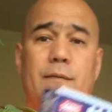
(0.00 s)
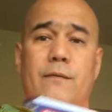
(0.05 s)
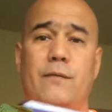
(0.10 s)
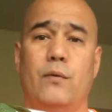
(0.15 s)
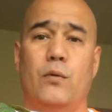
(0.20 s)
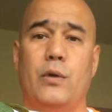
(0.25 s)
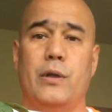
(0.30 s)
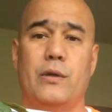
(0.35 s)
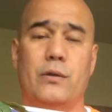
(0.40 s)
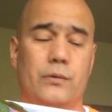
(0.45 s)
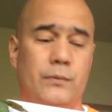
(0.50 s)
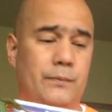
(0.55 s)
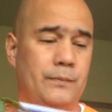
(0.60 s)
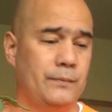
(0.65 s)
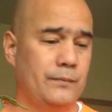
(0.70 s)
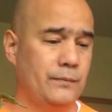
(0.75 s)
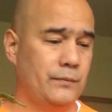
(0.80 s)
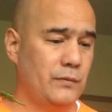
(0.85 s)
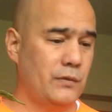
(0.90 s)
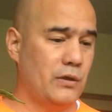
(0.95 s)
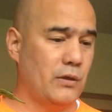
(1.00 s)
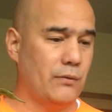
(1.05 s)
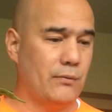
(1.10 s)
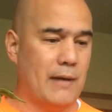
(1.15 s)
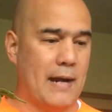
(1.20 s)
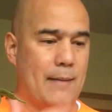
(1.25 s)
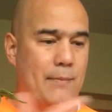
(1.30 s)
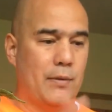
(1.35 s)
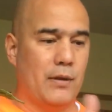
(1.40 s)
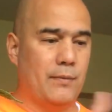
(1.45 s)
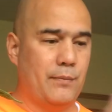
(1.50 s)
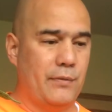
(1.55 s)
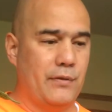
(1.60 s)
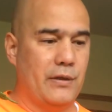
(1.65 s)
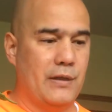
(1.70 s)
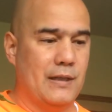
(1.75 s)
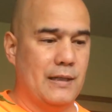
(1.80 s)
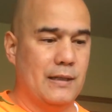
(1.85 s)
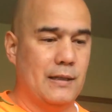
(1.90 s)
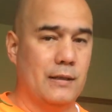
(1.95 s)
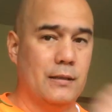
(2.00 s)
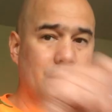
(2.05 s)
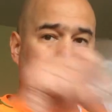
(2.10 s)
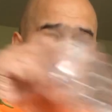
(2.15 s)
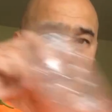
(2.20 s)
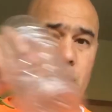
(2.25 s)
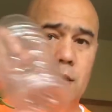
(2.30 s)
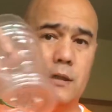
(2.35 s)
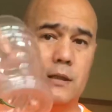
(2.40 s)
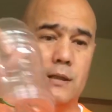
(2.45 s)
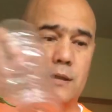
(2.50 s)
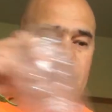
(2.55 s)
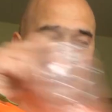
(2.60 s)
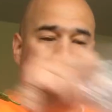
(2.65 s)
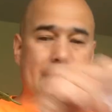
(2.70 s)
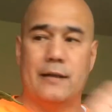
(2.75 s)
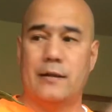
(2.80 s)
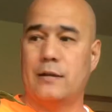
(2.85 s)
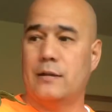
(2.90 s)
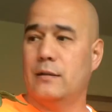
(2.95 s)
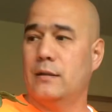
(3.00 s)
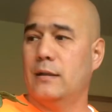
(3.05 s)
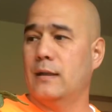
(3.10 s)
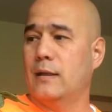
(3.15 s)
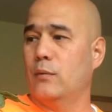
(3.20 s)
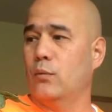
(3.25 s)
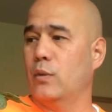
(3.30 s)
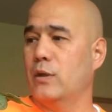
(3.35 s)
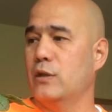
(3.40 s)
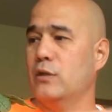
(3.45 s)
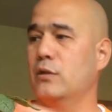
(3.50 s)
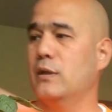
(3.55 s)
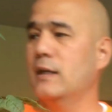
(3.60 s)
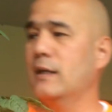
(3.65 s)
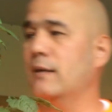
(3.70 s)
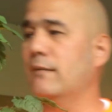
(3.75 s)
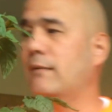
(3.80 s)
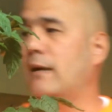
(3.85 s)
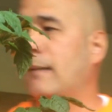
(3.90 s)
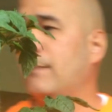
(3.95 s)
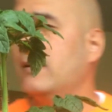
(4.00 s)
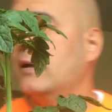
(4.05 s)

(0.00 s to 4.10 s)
foil to wrap up the container, and when you get it wrapped